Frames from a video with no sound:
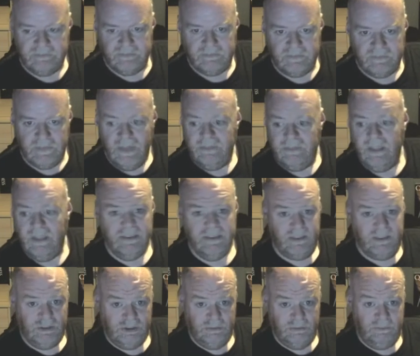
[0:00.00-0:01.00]
That thing
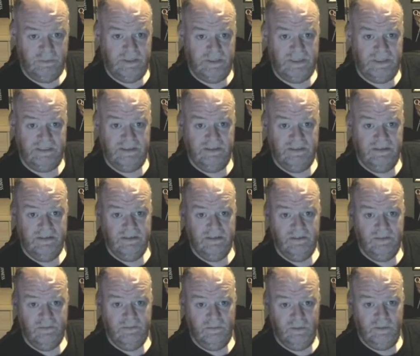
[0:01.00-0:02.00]
should be.
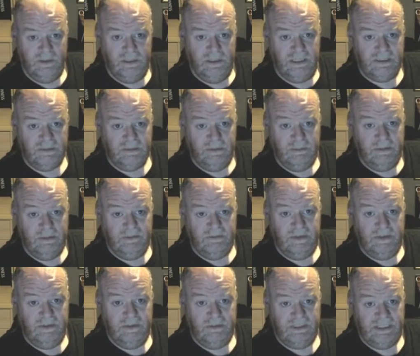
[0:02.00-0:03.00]
Well, that's one of my
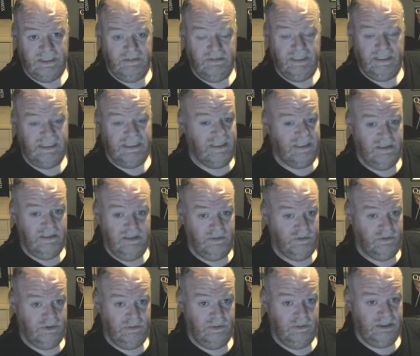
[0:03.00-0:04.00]
favourite DVDs. I love
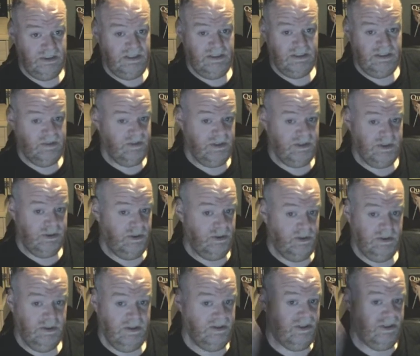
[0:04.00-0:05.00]
so much. That Jessica Soto
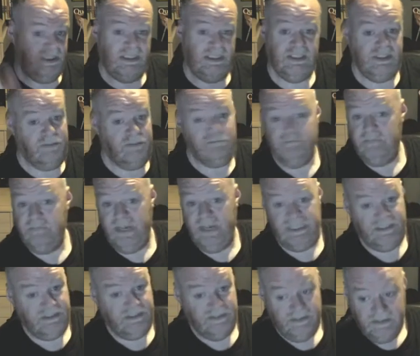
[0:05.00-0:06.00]
concert is
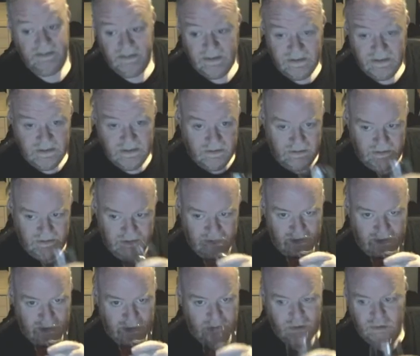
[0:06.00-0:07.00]
amazing.
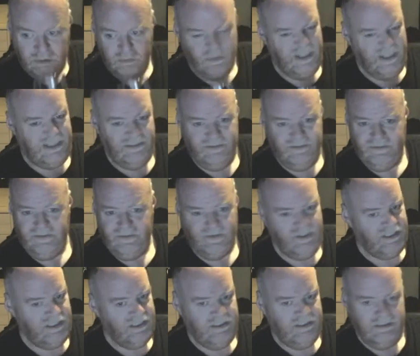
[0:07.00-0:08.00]
Great
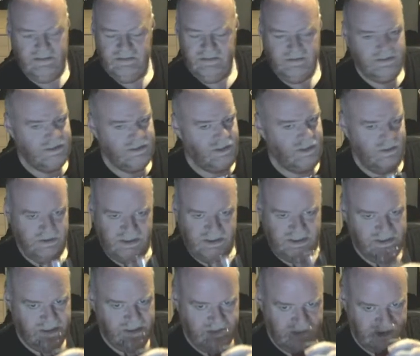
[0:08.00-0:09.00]
fucking
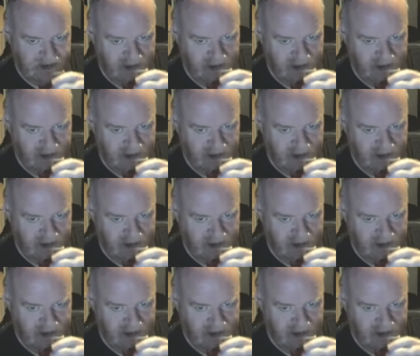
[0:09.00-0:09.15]
concert that is.